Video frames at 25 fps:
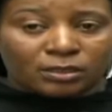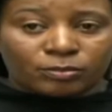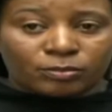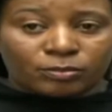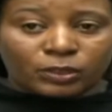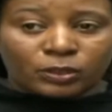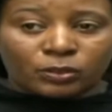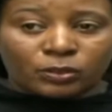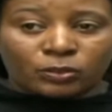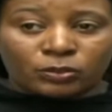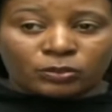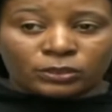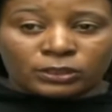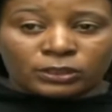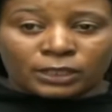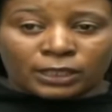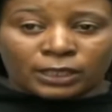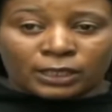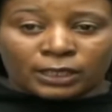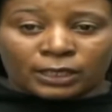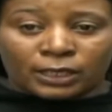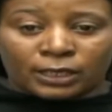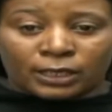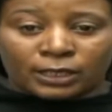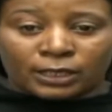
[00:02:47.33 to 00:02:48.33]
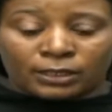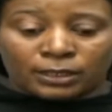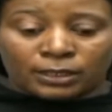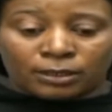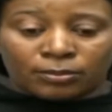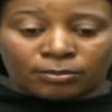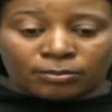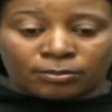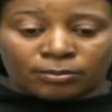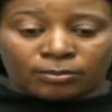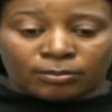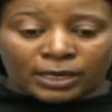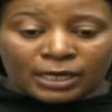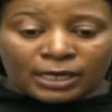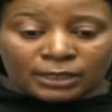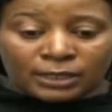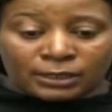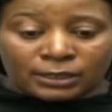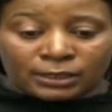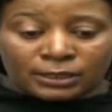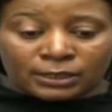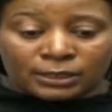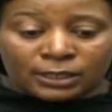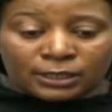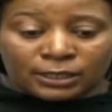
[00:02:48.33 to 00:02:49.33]
Junet, he said
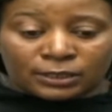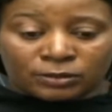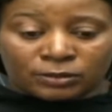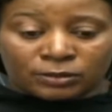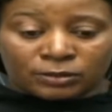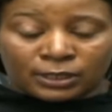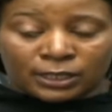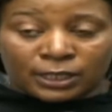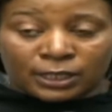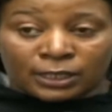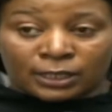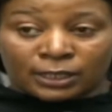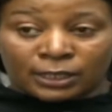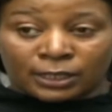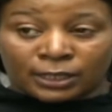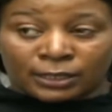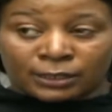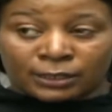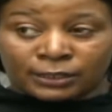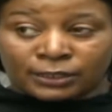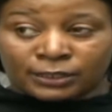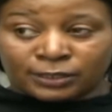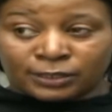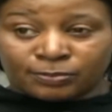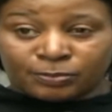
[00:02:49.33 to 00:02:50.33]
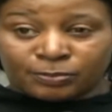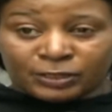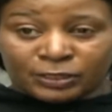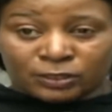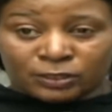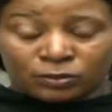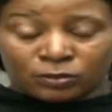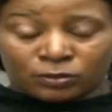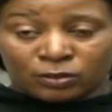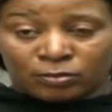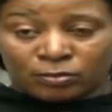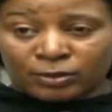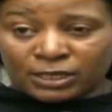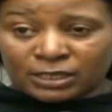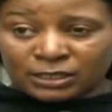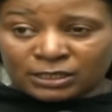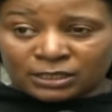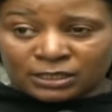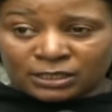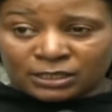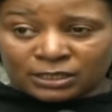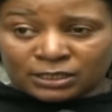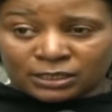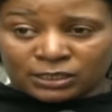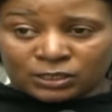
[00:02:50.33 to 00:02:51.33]
that this government can
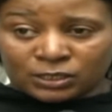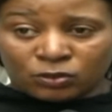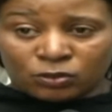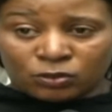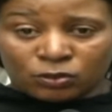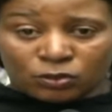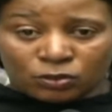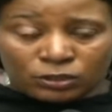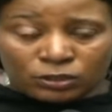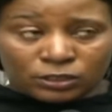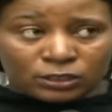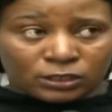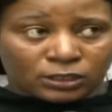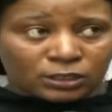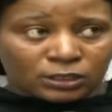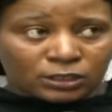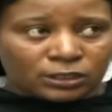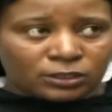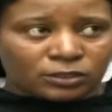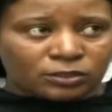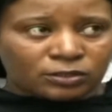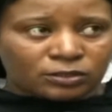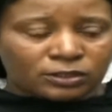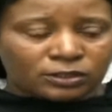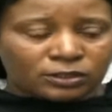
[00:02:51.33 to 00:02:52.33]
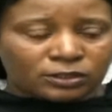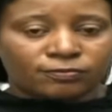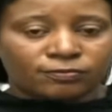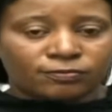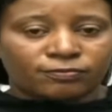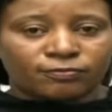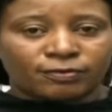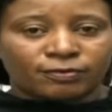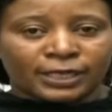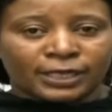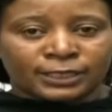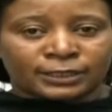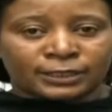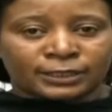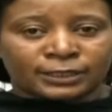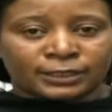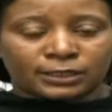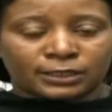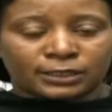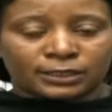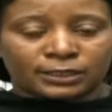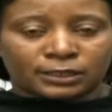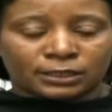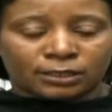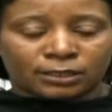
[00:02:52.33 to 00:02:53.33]
hardly get
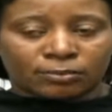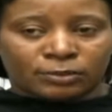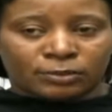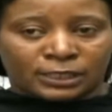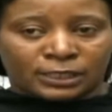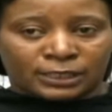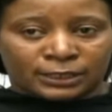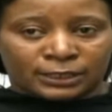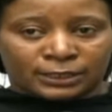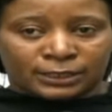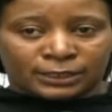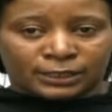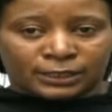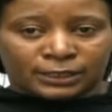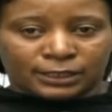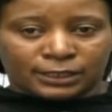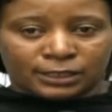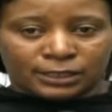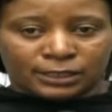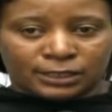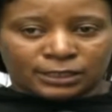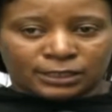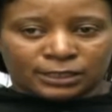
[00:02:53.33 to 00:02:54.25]
things right.